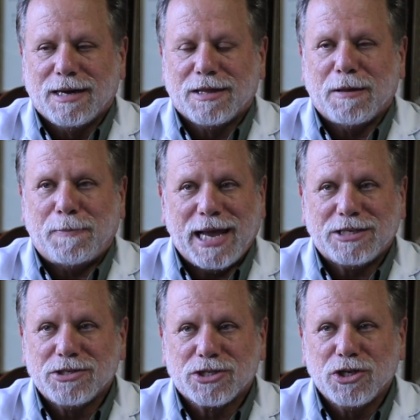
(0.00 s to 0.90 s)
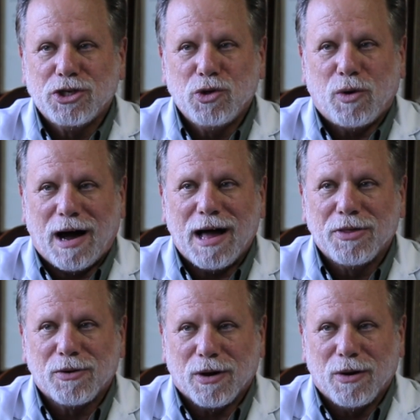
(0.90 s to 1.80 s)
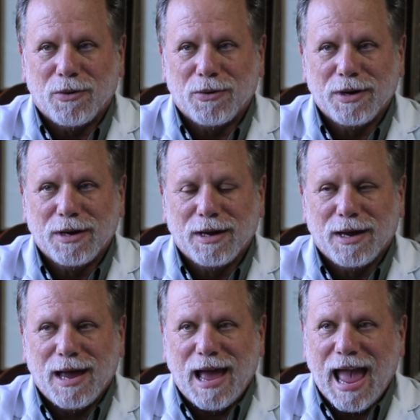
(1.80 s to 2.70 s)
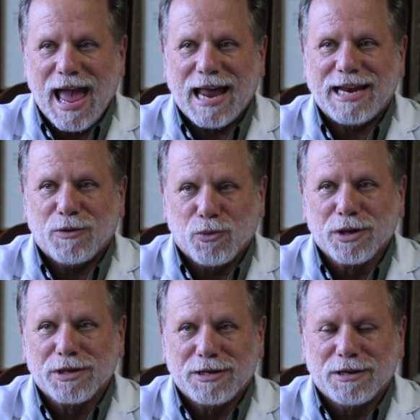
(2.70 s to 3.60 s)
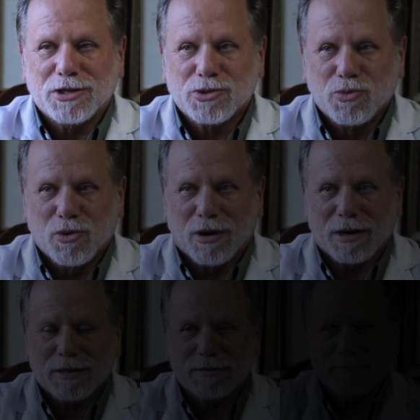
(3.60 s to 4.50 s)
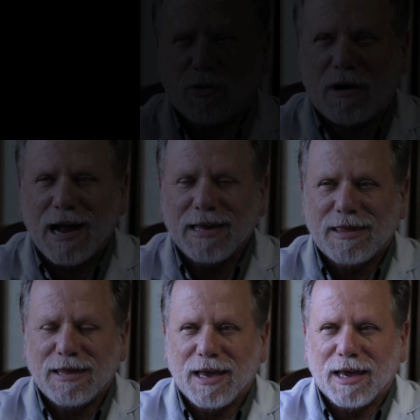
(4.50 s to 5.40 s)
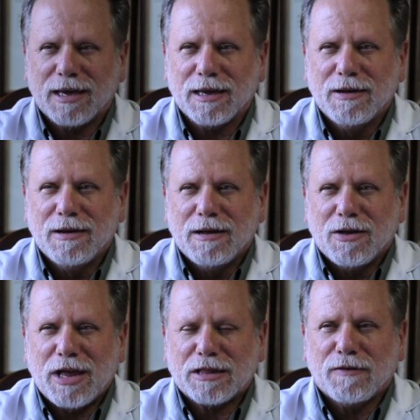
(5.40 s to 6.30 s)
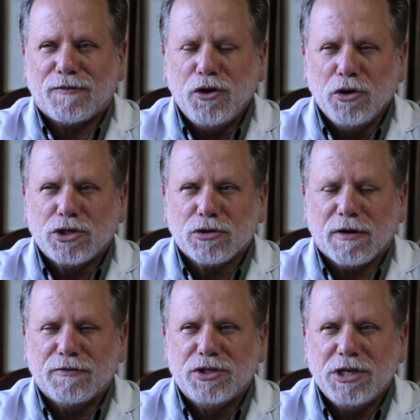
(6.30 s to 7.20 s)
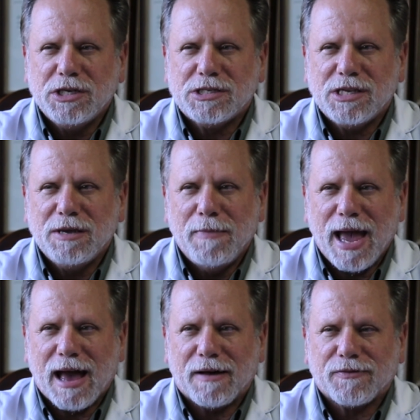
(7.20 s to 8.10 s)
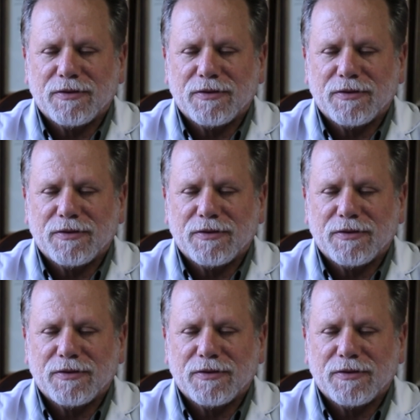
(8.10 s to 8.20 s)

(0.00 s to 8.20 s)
the patients can do on their own, and it really does work. So I think that the future of GcMAF